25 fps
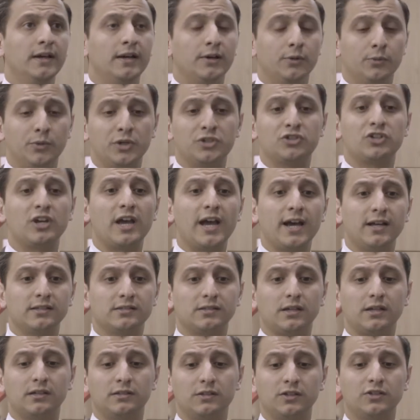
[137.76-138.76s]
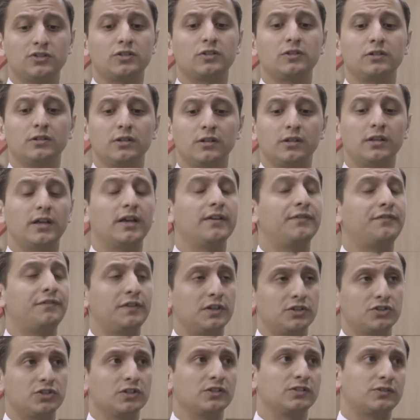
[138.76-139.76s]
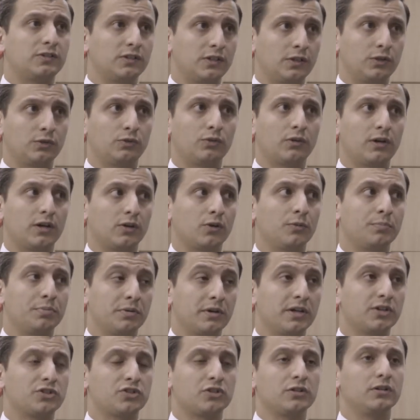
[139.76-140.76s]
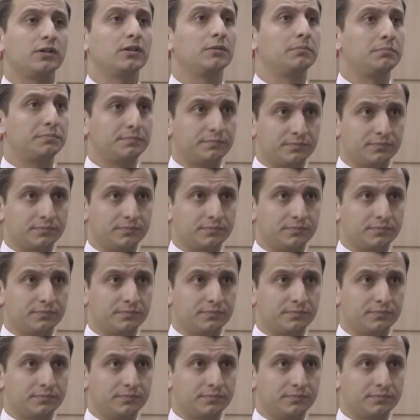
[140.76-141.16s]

which adds additional efficiency into our operational